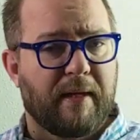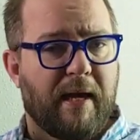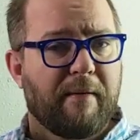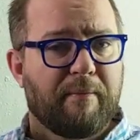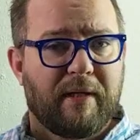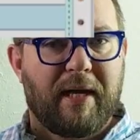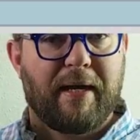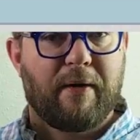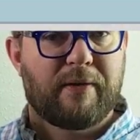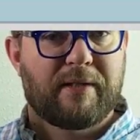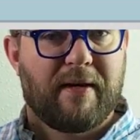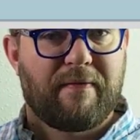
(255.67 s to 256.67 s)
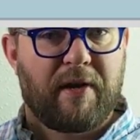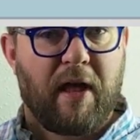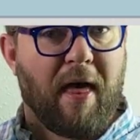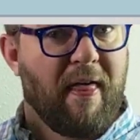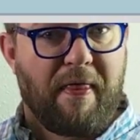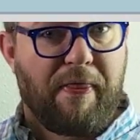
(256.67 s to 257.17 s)
NBA 07
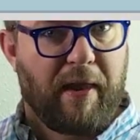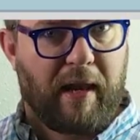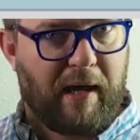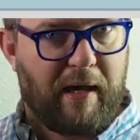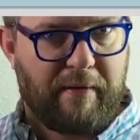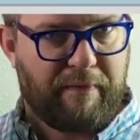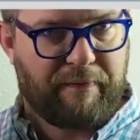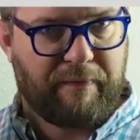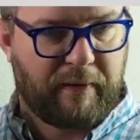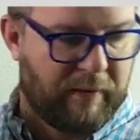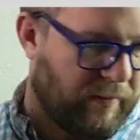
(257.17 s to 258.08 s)
The Life,